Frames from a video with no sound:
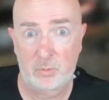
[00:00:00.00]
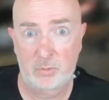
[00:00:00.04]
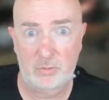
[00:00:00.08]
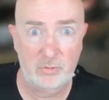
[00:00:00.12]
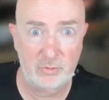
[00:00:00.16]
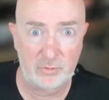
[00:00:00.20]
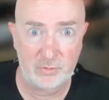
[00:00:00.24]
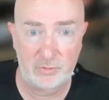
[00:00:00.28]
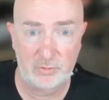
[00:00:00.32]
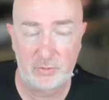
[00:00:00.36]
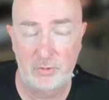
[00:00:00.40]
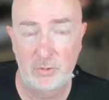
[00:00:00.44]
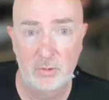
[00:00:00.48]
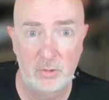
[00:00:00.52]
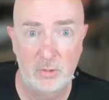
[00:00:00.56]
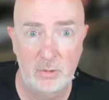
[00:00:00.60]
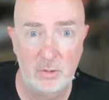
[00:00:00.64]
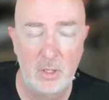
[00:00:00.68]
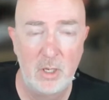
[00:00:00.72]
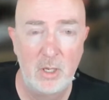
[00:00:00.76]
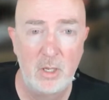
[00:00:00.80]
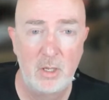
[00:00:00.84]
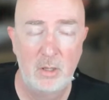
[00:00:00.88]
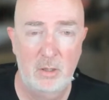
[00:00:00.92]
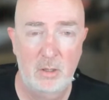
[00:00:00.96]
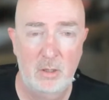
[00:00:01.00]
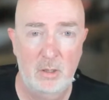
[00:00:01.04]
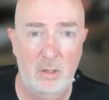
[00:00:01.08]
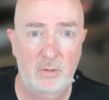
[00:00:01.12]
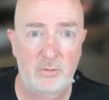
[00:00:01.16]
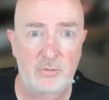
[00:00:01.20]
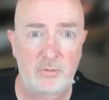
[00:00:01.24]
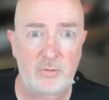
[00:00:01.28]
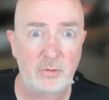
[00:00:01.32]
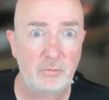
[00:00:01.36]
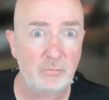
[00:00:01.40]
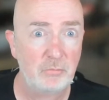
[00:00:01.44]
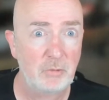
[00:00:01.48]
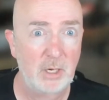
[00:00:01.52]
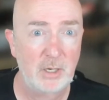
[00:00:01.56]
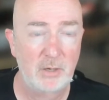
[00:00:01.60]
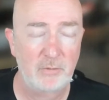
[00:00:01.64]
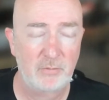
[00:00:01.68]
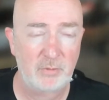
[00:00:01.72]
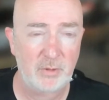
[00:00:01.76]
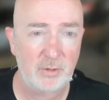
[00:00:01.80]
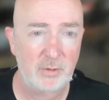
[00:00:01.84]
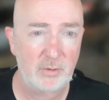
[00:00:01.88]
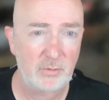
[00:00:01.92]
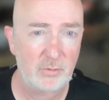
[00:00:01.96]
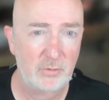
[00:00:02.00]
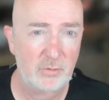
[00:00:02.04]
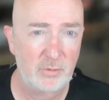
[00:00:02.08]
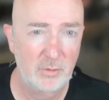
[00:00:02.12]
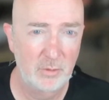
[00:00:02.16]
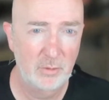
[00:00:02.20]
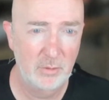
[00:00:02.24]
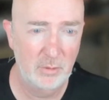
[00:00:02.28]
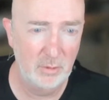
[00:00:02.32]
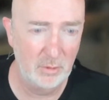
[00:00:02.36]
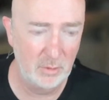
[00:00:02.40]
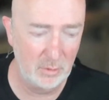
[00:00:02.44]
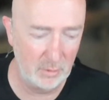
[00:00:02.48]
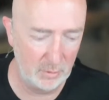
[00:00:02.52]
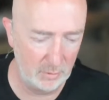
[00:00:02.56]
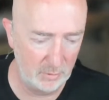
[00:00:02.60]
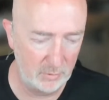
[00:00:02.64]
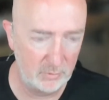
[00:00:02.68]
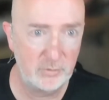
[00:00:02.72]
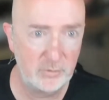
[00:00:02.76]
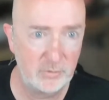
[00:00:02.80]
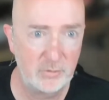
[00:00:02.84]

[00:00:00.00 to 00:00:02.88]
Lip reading: which are still relevant and still